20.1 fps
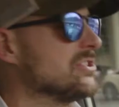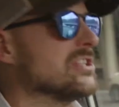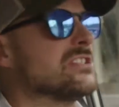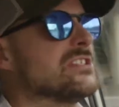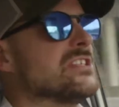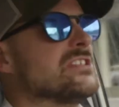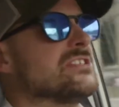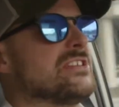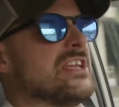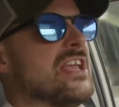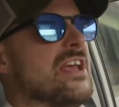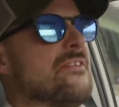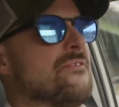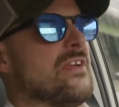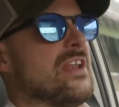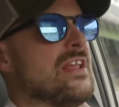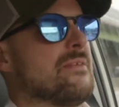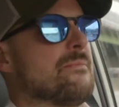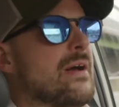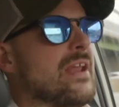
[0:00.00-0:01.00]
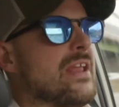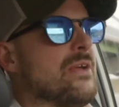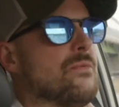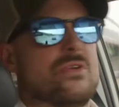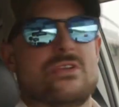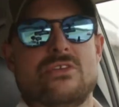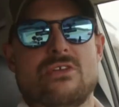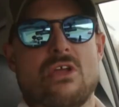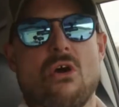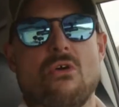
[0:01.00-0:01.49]
just to see if anybody
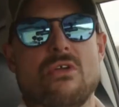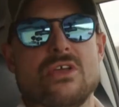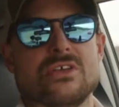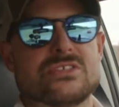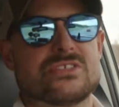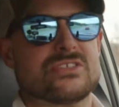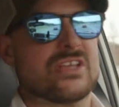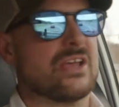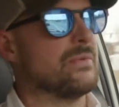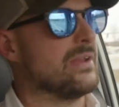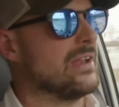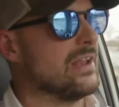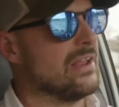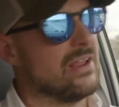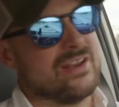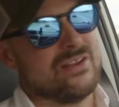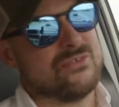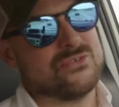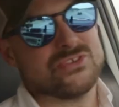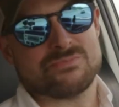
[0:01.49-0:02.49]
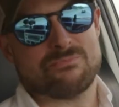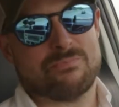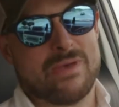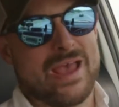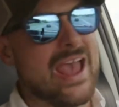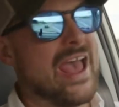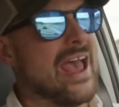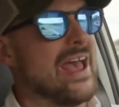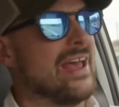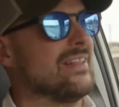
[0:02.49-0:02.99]
would notice. I mean, and it was
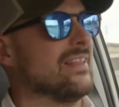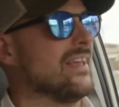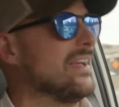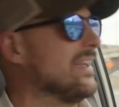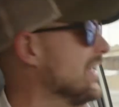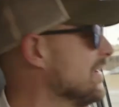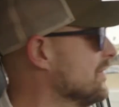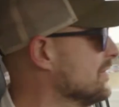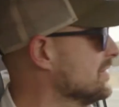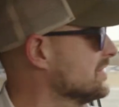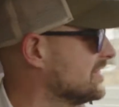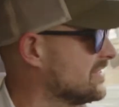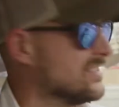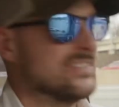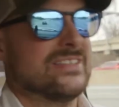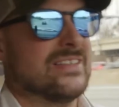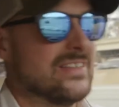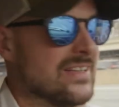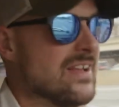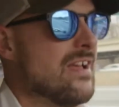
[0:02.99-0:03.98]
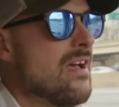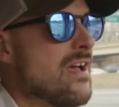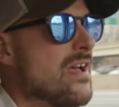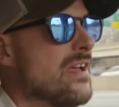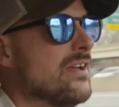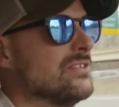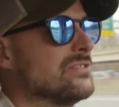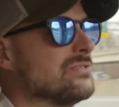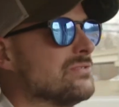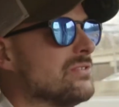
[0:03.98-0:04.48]
bad. Like it was
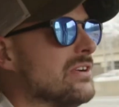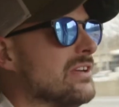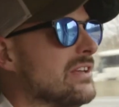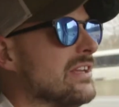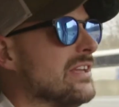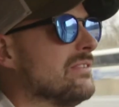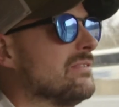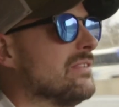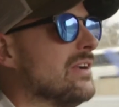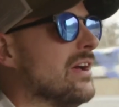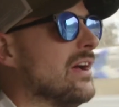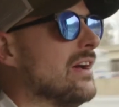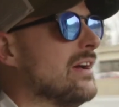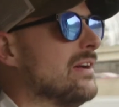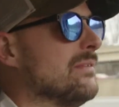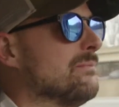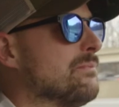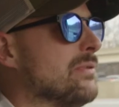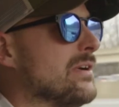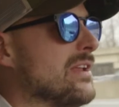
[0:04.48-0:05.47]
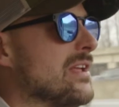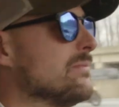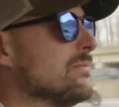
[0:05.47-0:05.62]
really pretty